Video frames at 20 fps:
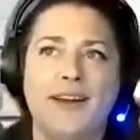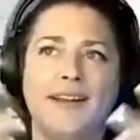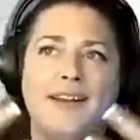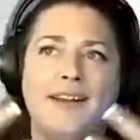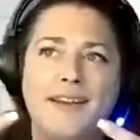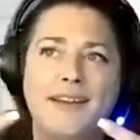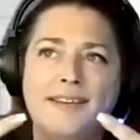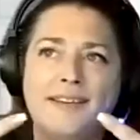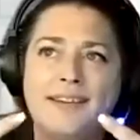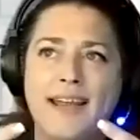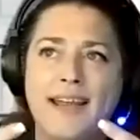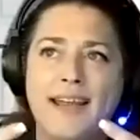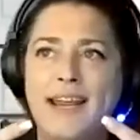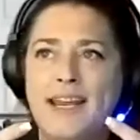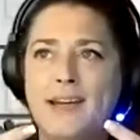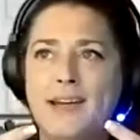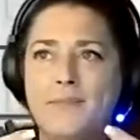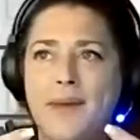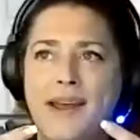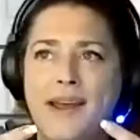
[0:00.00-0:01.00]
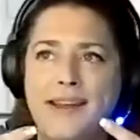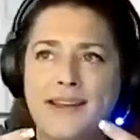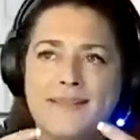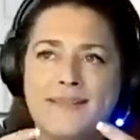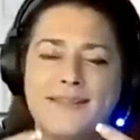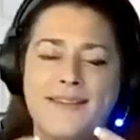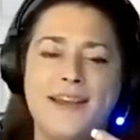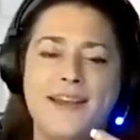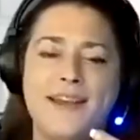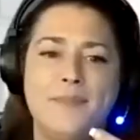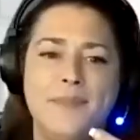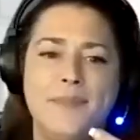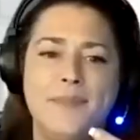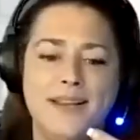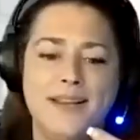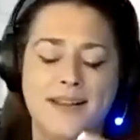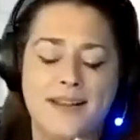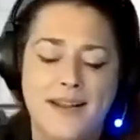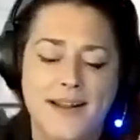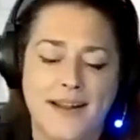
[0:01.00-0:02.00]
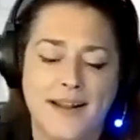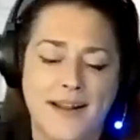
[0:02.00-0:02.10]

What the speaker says: try to contain my excitement.